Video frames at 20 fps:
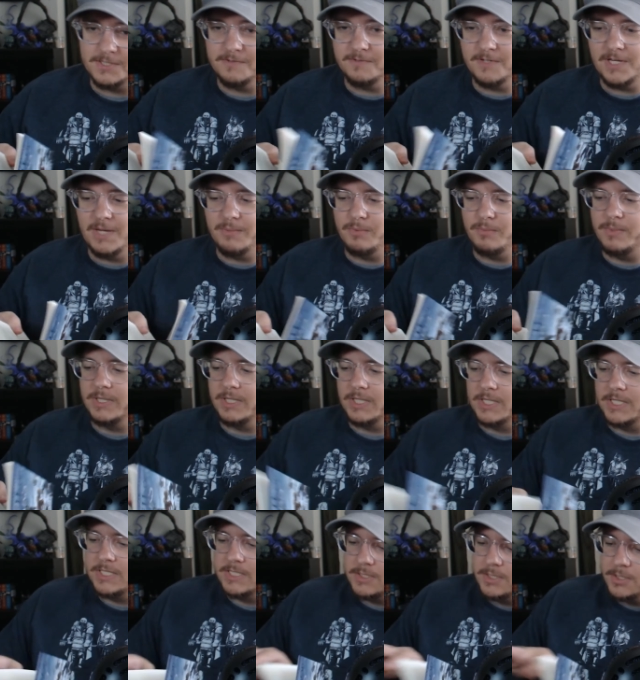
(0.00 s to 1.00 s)

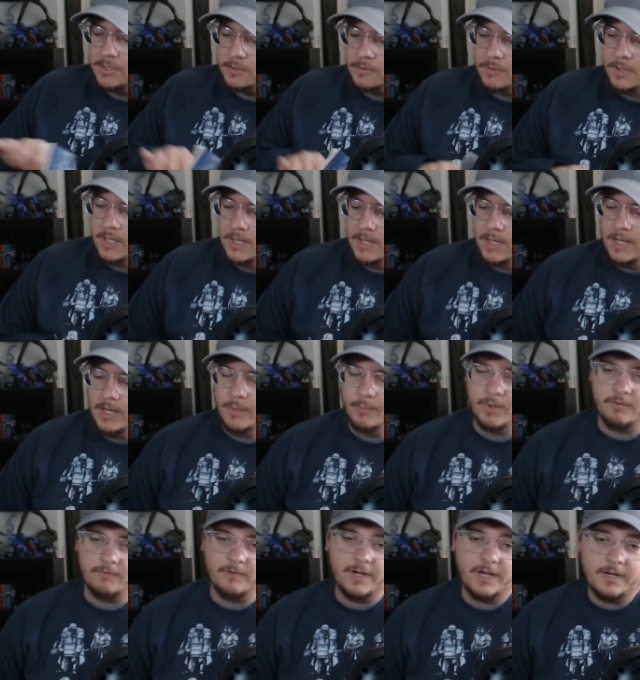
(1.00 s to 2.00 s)
capabilities too.
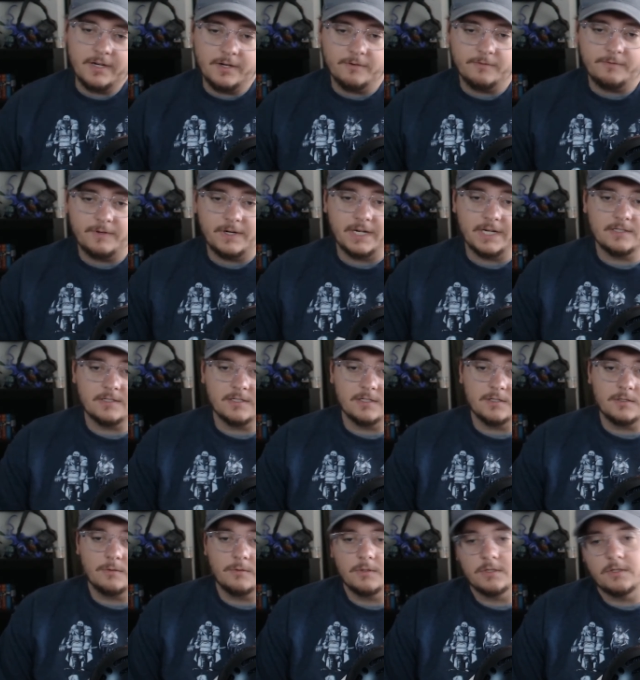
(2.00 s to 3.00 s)
But Vandir finds a
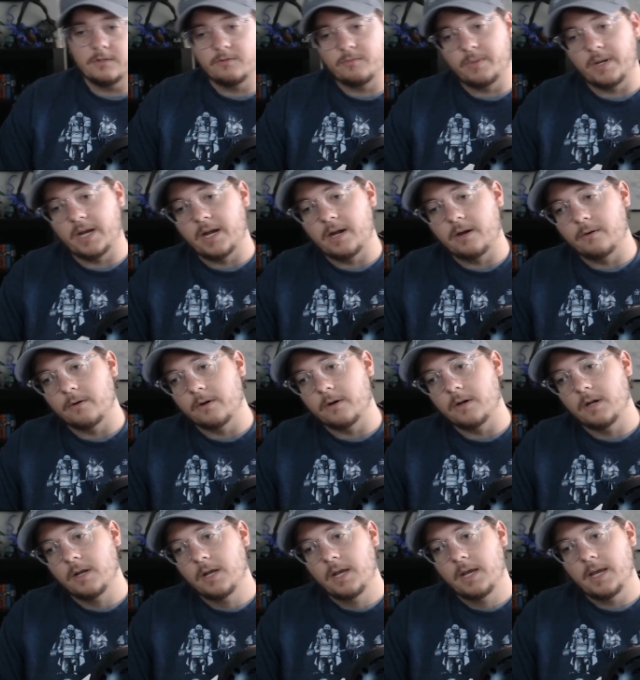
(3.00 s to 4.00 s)
source of
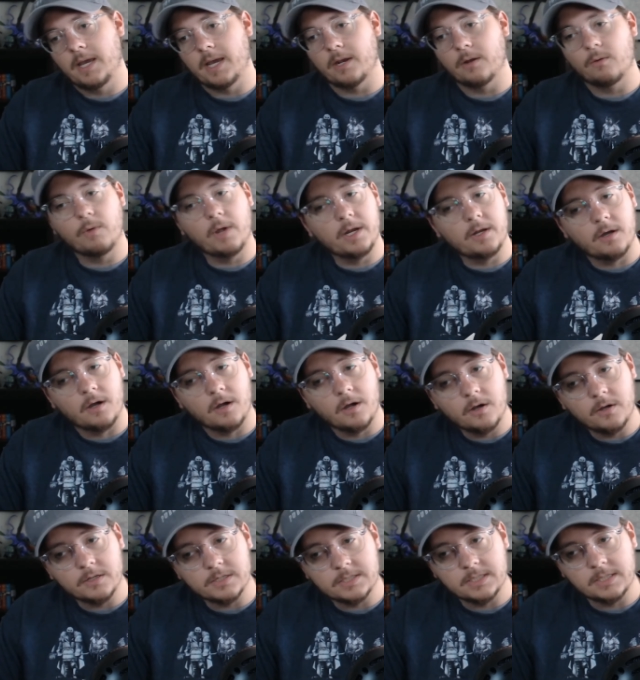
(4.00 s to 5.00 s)
power and a way to
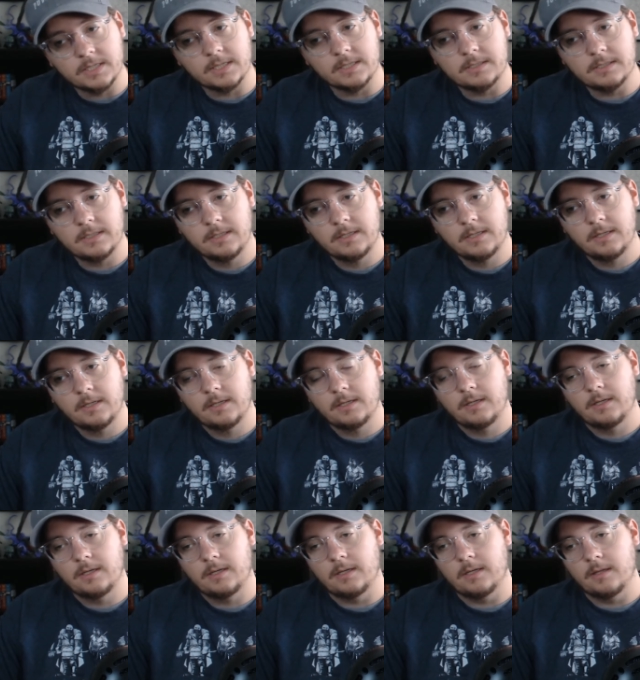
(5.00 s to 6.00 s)
harness it
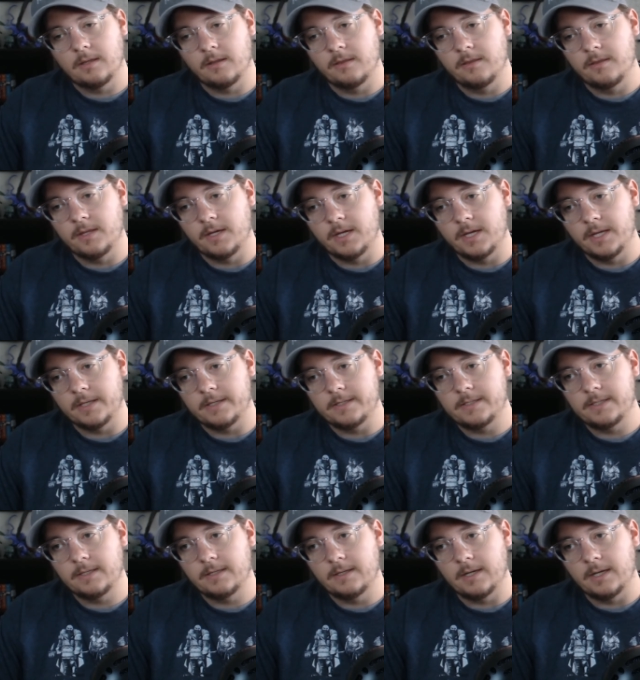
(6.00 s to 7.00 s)

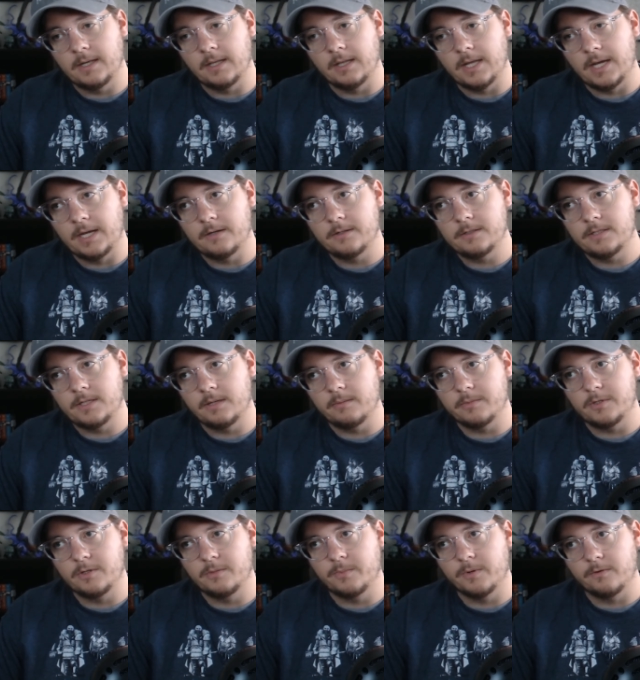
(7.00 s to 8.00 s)
that allows
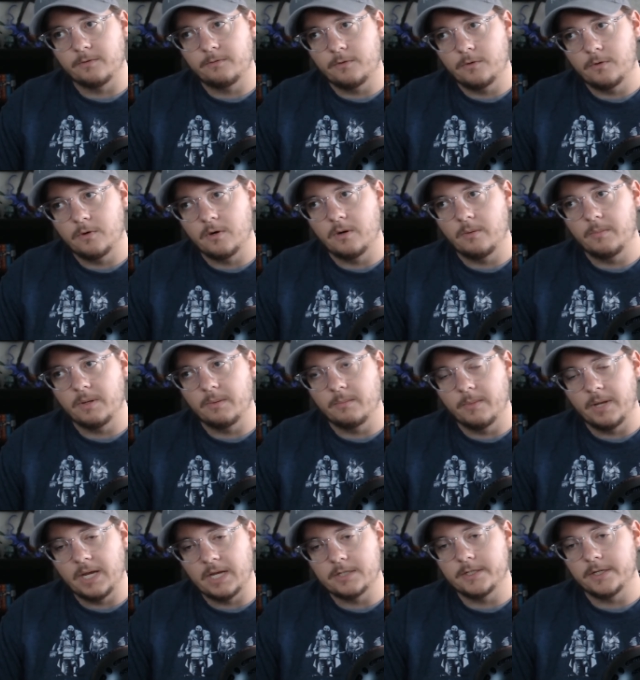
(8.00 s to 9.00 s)
him to perform
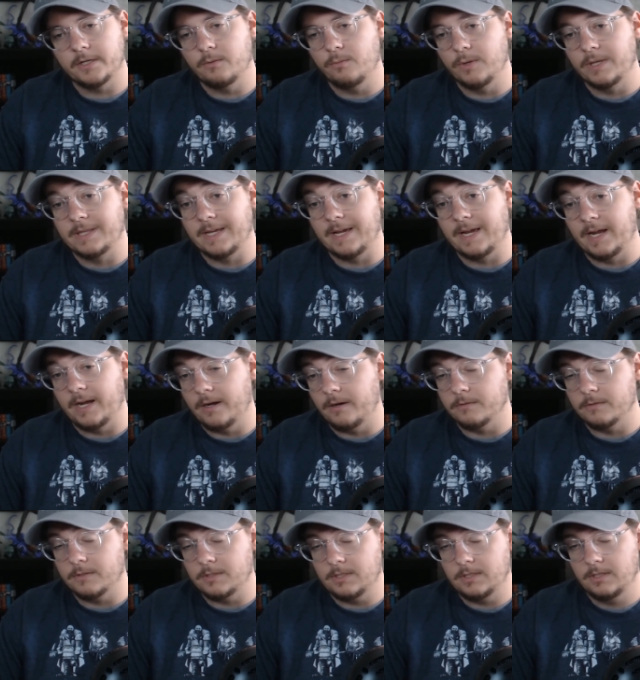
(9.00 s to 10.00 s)
magic
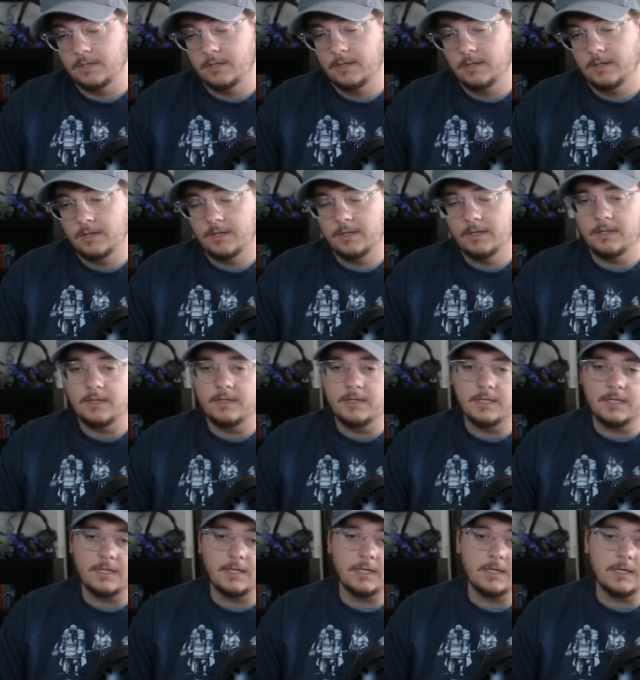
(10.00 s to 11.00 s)
without
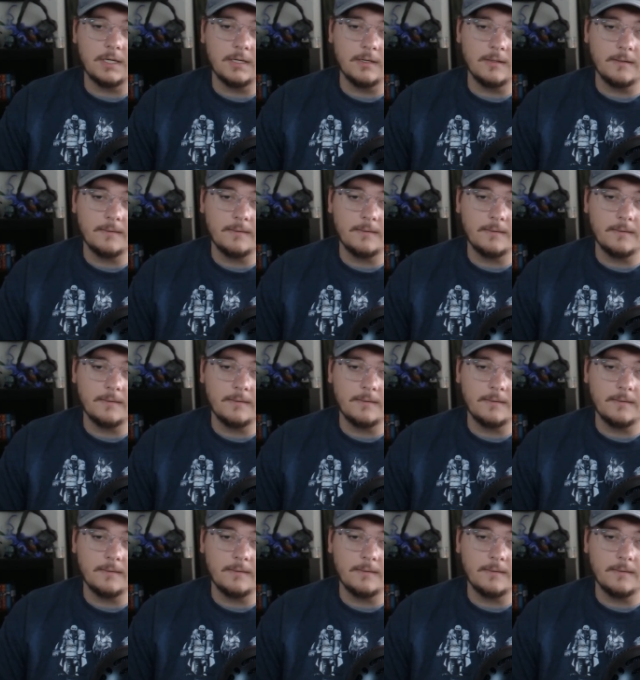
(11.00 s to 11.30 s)
the